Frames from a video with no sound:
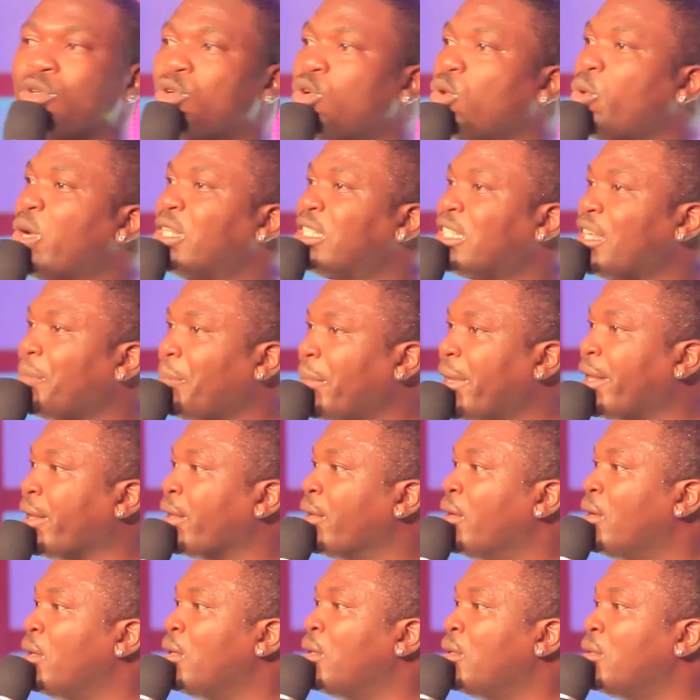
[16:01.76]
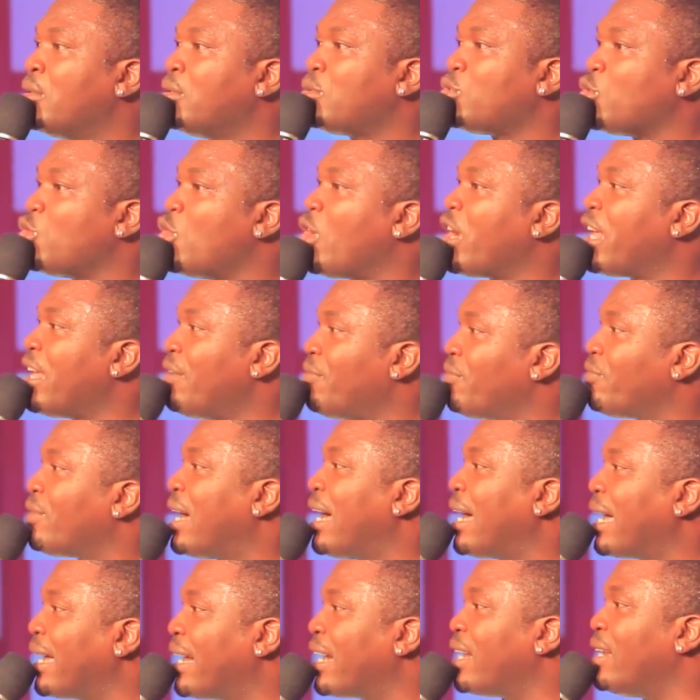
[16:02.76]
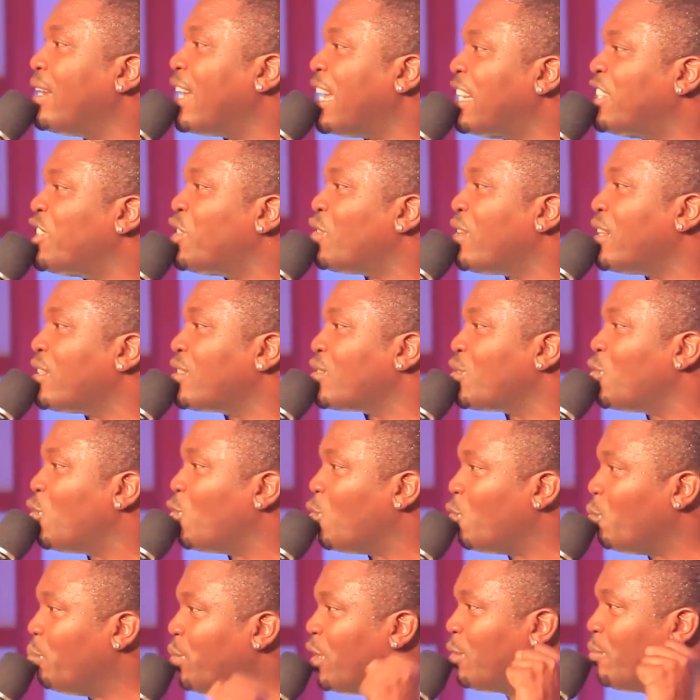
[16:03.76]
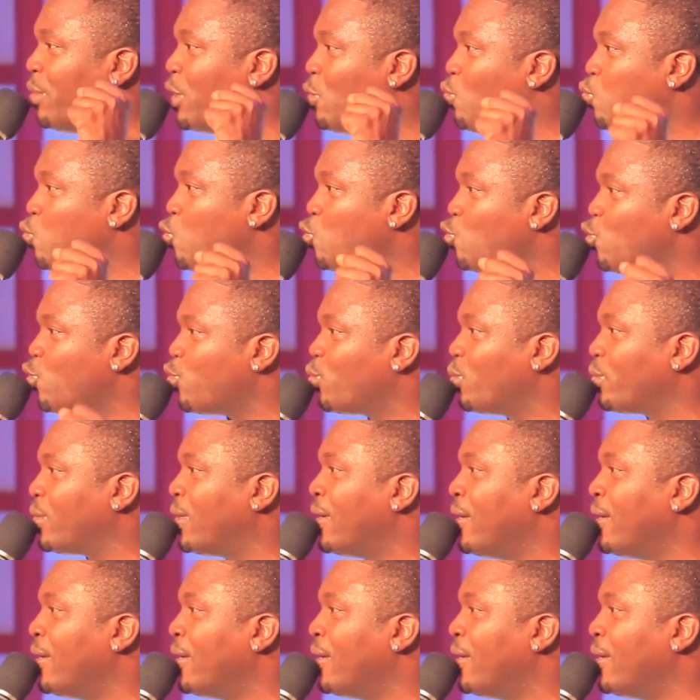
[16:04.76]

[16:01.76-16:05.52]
You know what it means? So you all give angry Nigerians big mood.